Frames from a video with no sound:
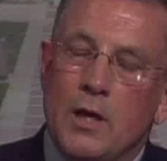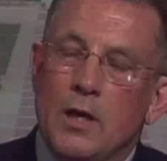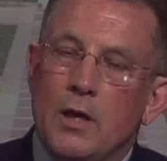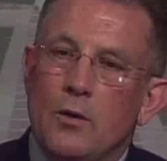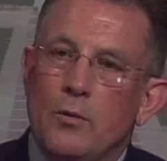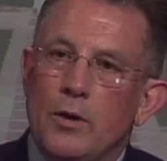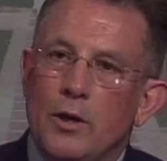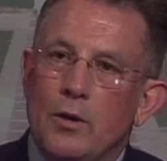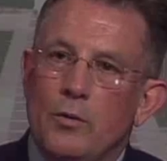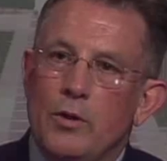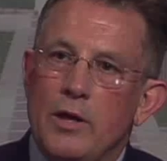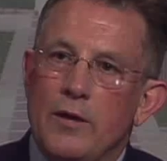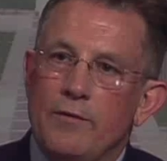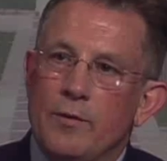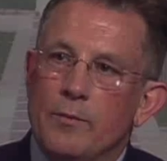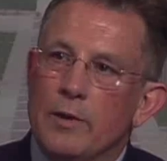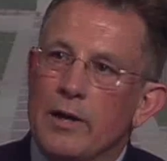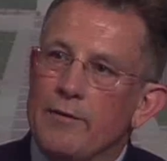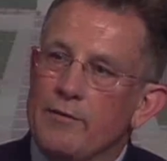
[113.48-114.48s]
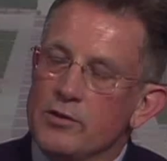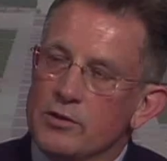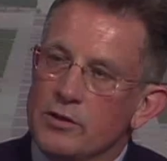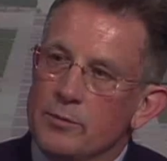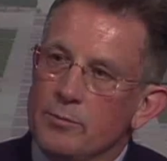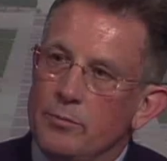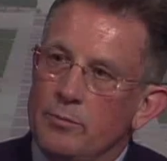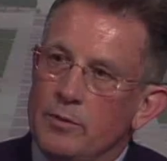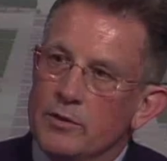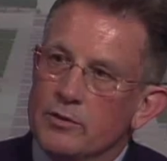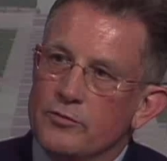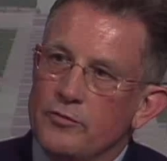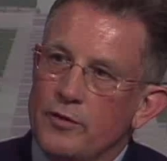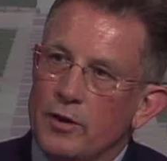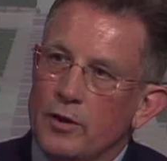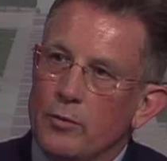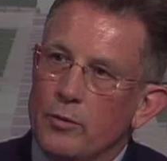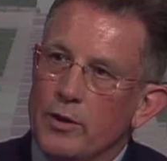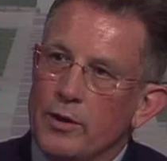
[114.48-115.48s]
Well, we have them obviously as
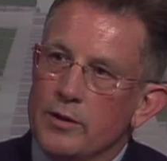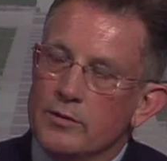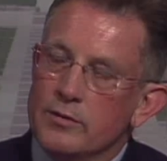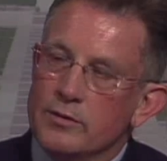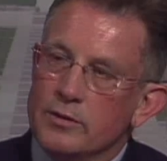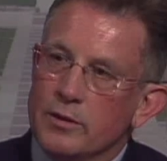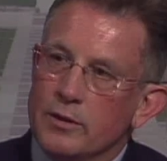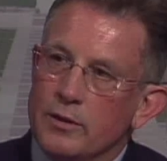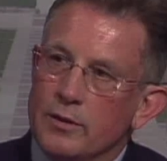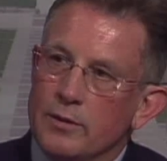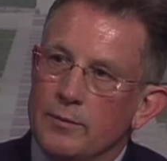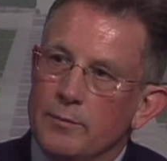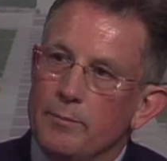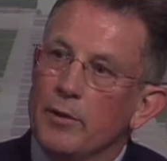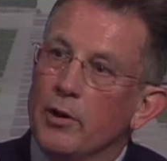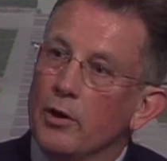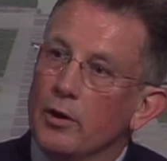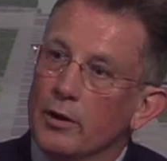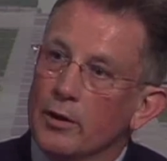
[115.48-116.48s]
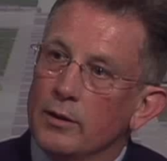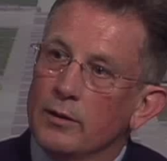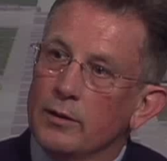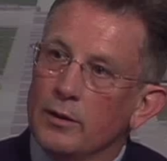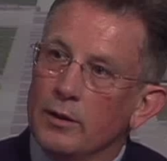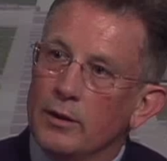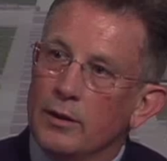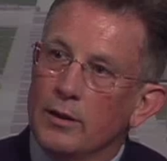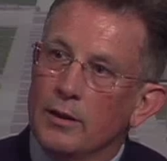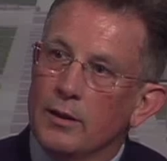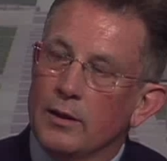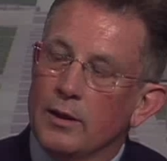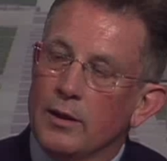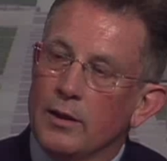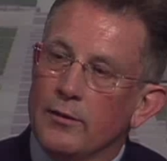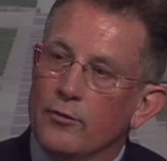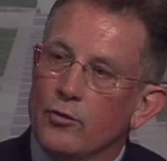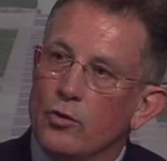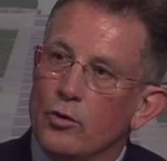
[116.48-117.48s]
far away as Baraga,
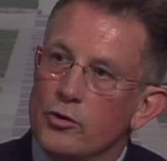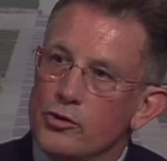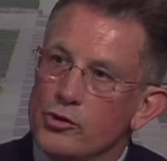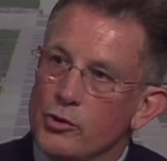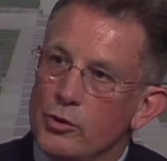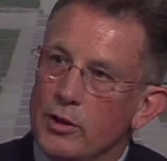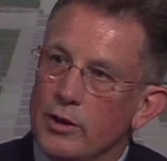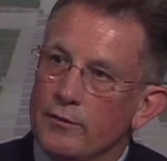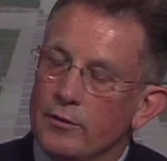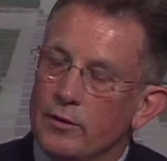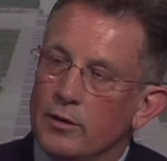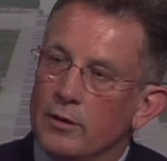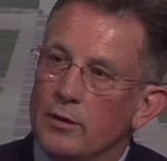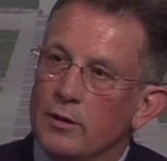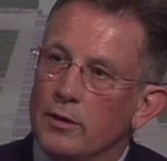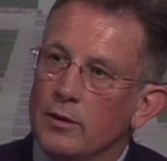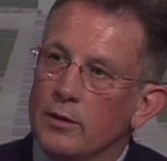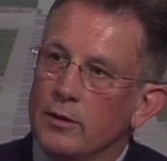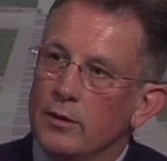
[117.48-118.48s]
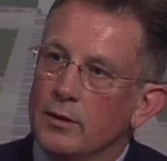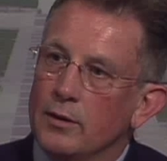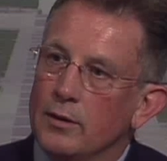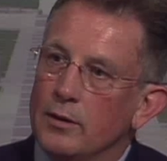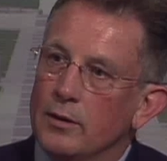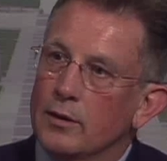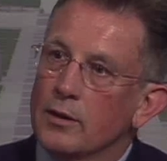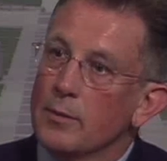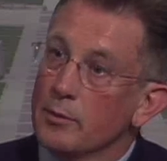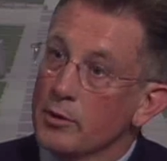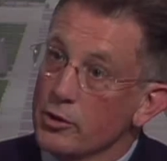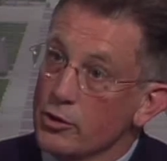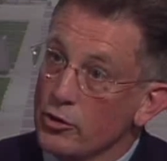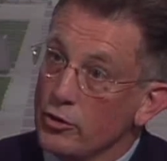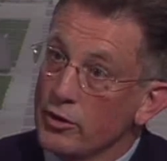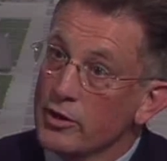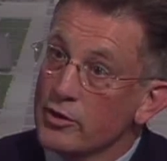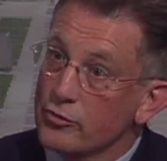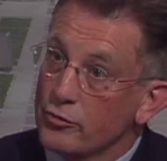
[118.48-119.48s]
and of course you have a couple in
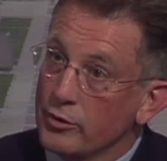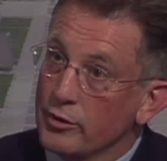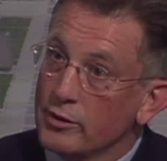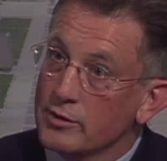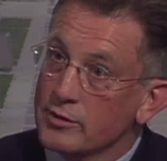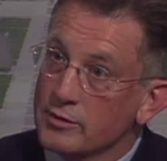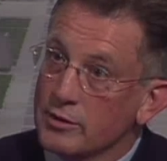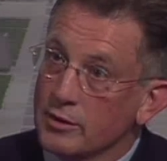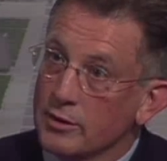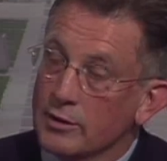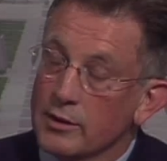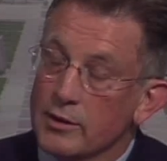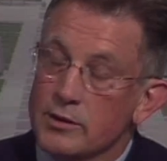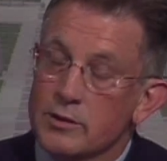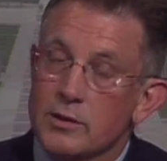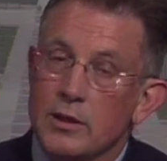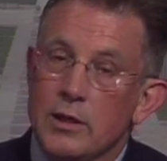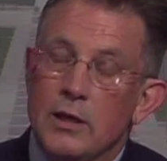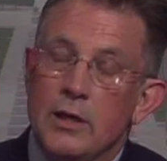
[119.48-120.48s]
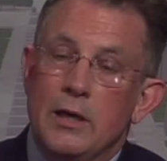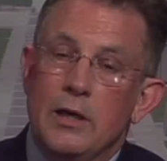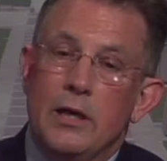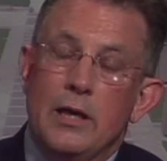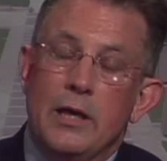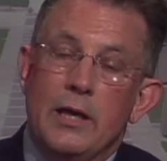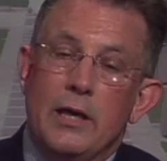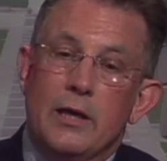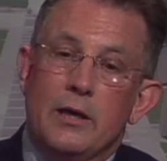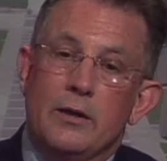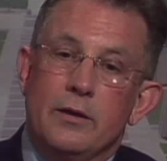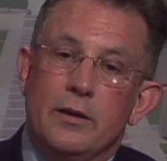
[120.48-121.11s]
your district, to say the least, and